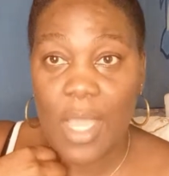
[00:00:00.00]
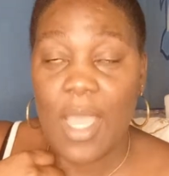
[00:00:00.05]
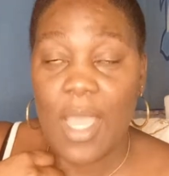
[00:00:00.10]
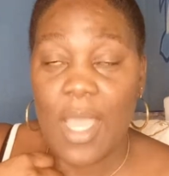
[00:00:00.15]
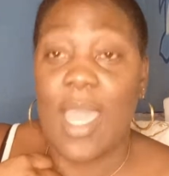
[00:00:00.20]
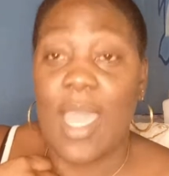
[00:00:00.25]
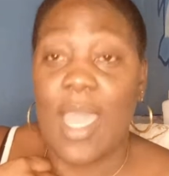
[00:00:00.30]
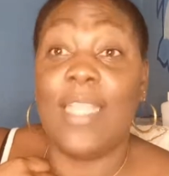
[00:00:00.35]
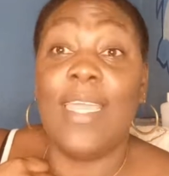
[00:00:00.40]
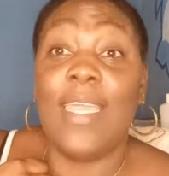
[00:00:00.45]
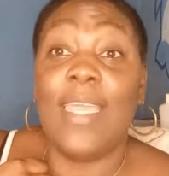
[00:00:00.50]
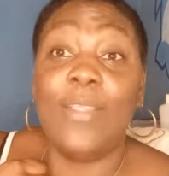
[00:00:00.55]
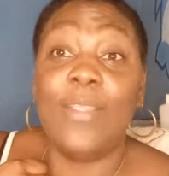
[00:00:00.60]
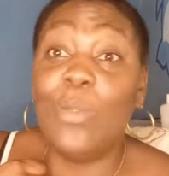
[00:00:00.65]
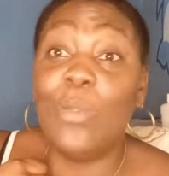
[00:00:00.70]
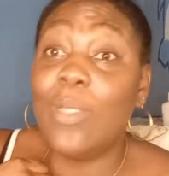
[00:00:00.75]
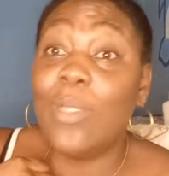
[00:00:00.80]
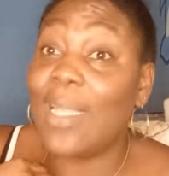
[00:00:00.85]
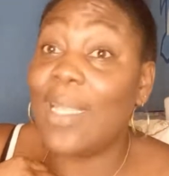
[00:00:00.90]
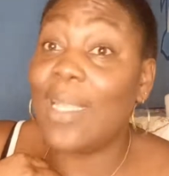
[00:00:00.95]
And I do
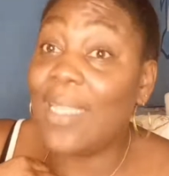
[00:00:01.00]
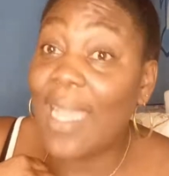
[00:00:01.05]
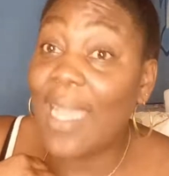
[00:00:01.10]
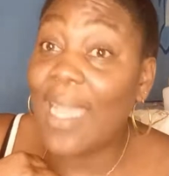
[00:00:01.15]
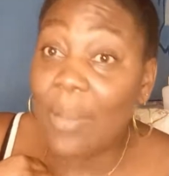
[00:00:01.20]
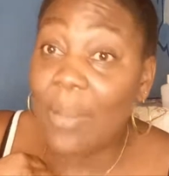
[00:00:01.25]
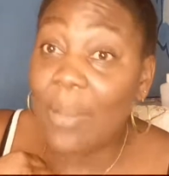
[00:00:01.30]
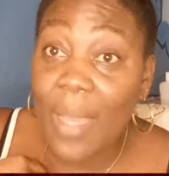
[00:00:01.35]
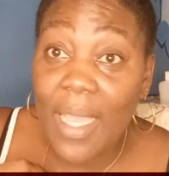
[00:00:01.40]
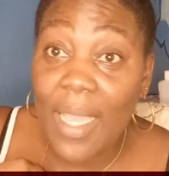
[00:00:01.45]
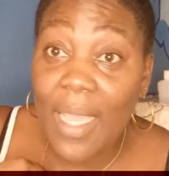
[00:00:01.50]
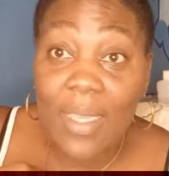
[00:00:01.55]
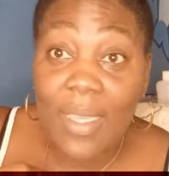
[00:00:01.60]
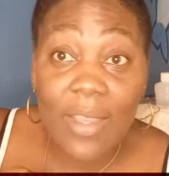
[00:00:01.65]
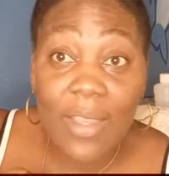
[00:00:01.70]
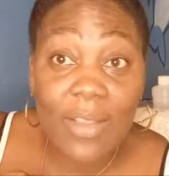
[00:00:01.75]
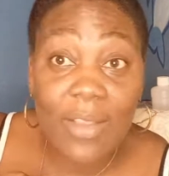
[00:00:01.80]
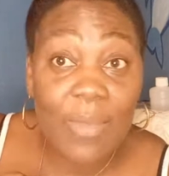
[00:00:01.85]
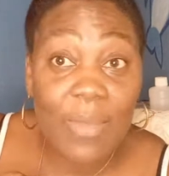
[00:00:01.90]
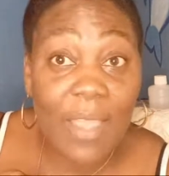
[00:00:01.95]
not like my hair
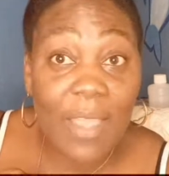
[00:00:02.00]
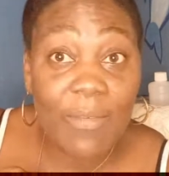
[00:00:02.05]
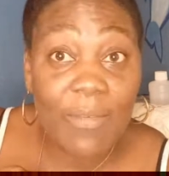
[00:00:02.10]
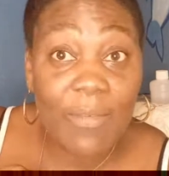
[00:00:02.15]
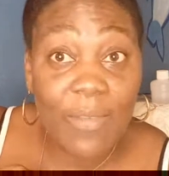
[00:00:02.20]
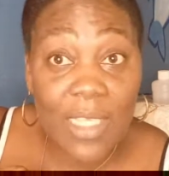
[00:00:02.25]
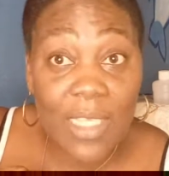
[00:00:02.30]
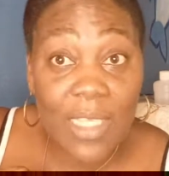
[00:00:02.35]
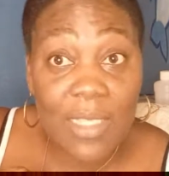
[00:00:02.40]
in my face.